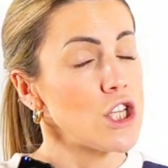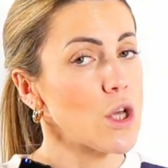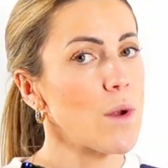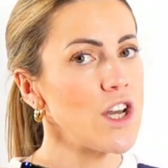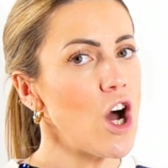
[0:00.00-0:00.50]

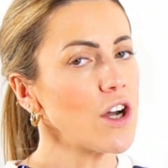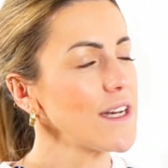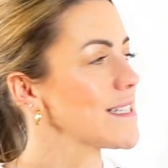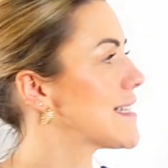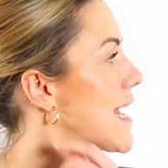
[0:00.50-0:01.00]
So we're not
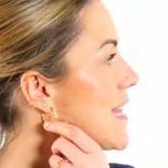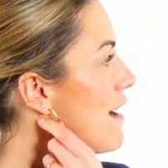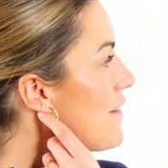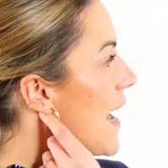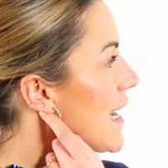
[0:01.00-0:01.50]
going to say
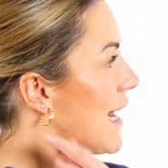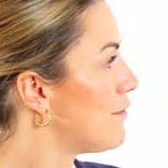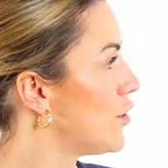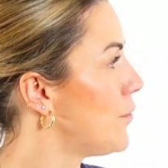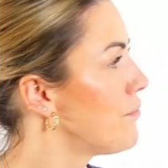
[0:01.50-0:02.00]
that for A
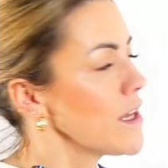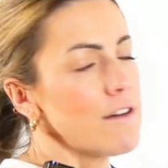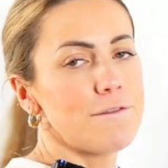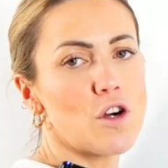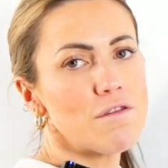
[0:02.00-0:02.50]
level.
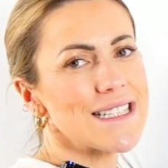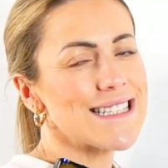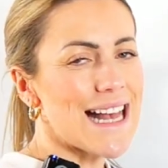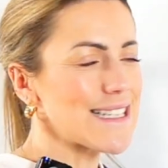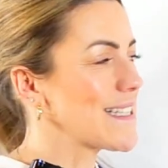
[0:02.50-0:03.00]
For
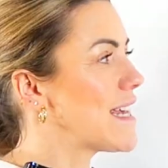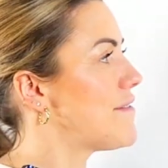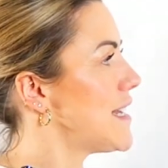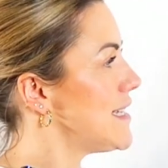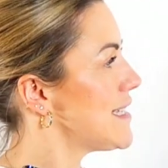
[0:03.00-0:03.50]

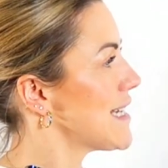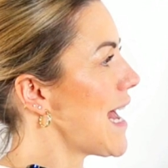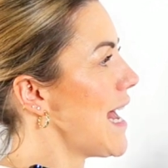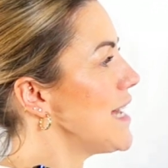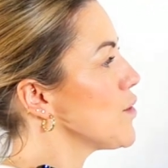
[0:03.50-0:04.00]
recessive,
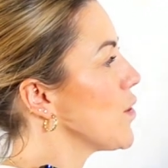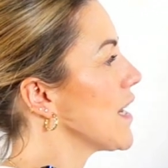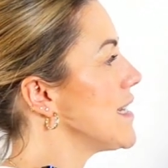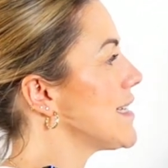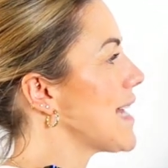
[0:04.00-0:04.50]
instead, we're
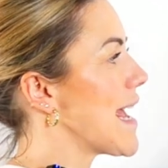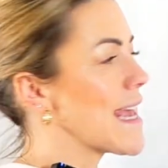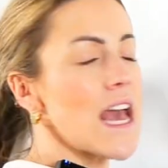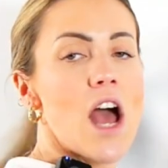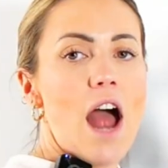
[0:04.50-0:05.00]
going to
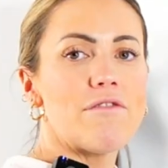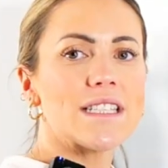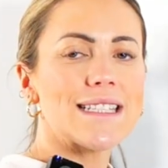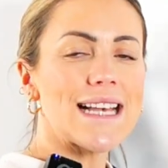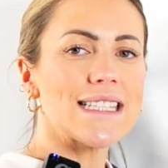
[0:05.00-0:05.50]
say a
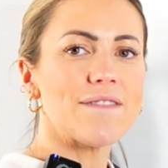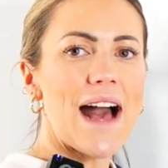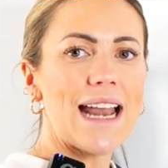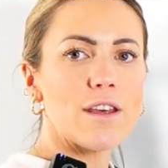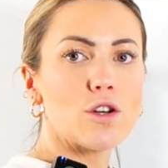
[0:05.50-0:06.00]
recessive
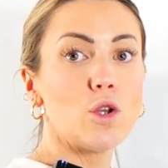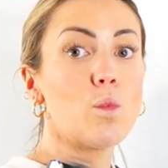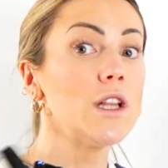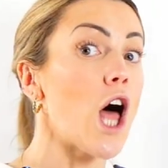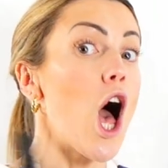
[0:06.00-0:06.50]
allele
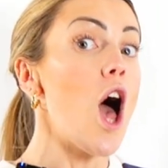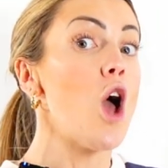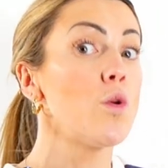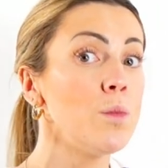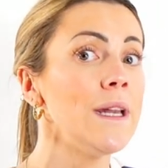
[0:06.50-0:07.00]
will
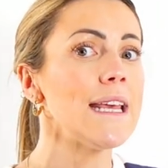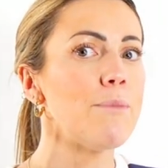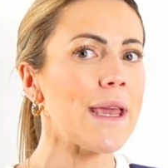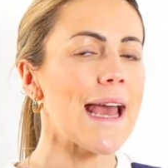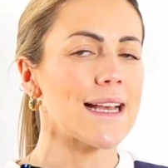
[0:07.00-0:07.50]
only
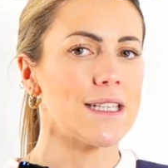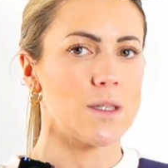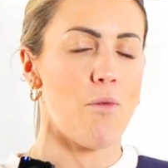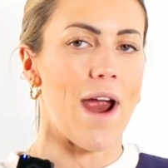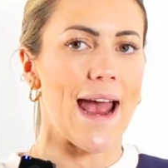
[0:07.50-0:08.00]
be
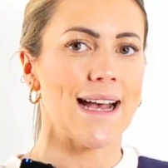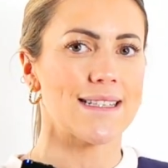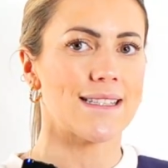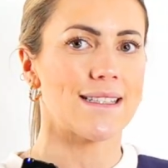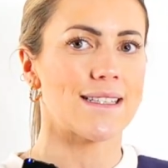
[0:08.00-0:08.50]

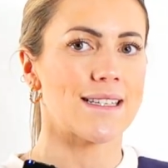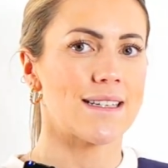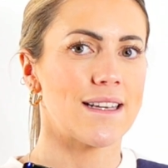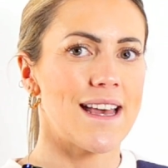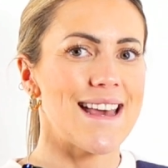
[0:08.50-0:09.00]
expressed
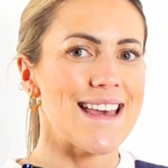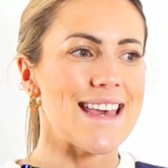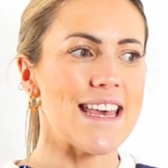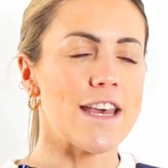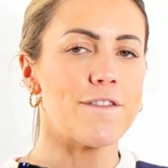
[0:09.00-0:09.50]

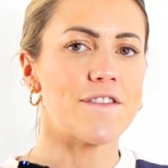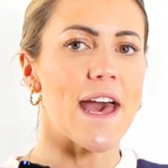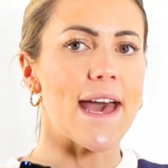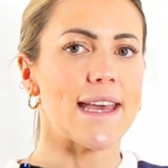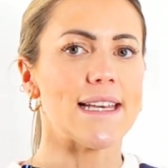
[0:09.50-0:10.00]
if
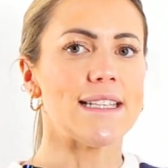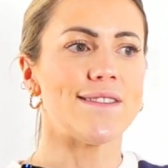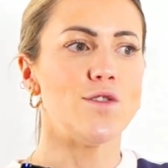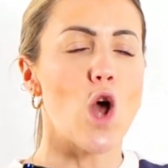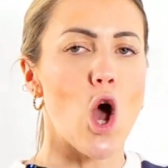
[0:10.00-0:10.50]
there is
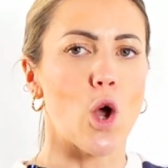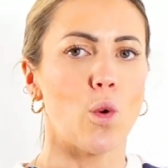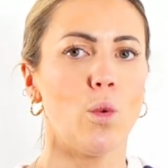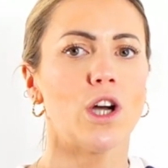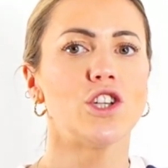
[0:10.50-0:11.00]

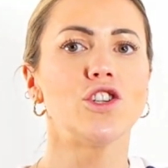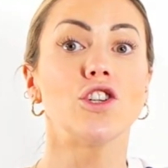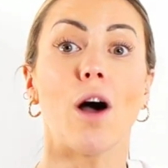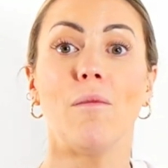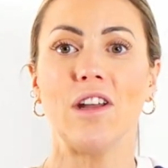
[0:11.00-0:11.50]
no
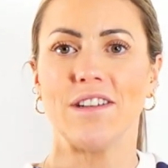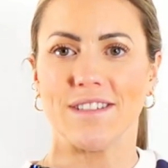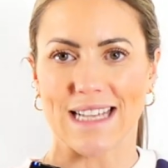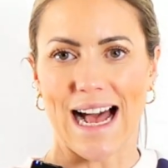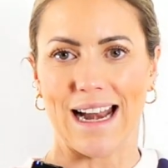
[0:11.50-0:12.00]

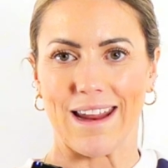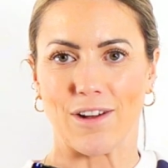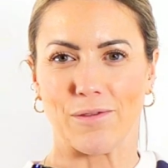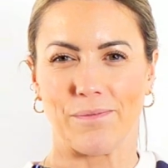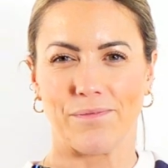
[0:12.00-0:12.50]
dominant
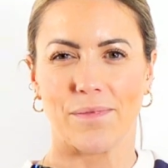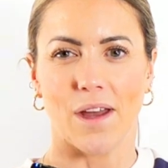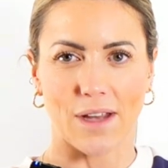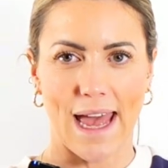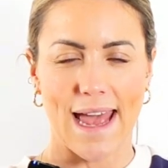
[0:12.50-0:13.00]
allele,
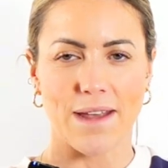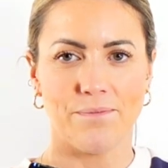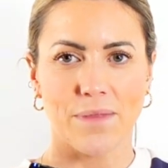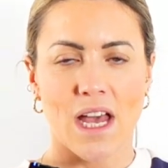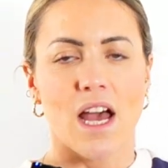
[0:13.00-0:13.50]
okay?
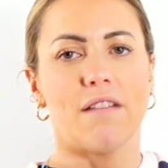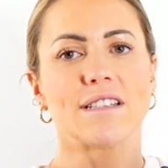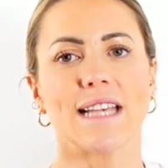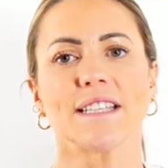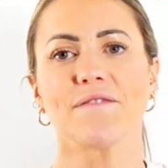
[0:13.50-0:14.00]
A
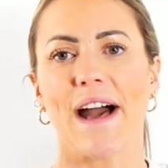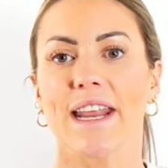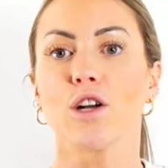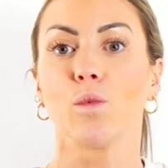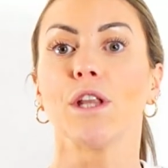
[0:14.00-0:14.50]
recessive
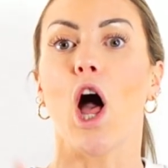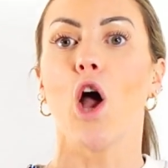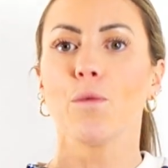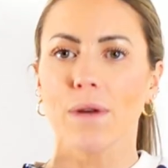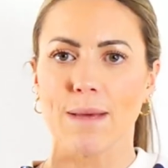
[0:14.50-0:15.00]
allele will
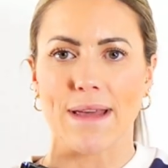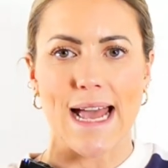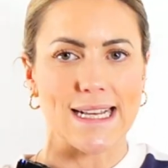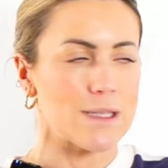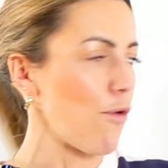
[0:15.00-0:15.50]
only be
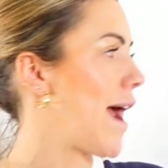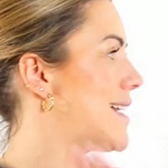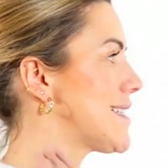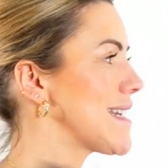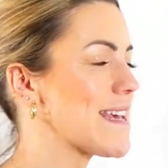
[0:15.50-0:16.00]

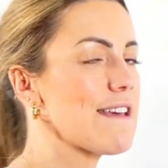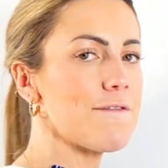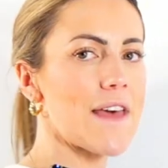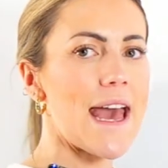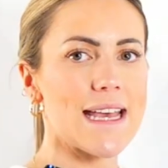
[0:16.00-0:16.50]
expressed
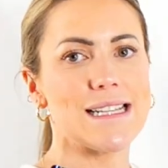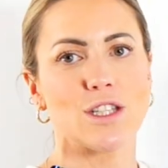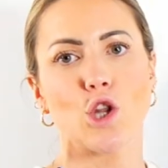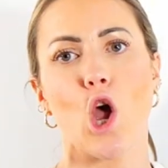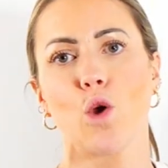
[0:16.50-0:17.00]
if there
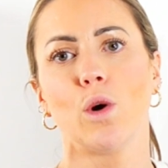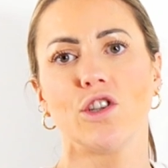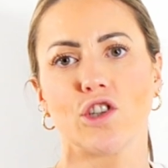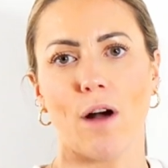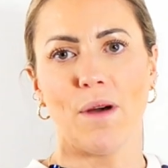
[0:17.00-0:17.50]
is no
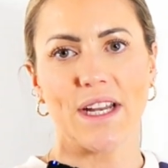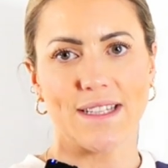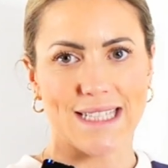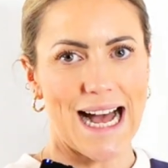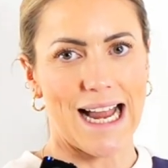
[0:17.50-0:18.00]

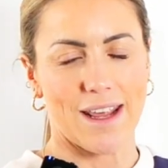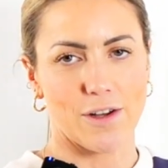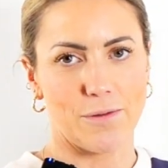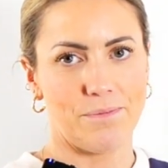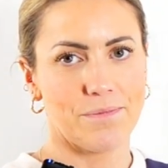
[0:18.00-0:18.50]
dominant
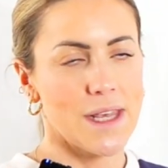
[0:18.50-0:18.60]
allele.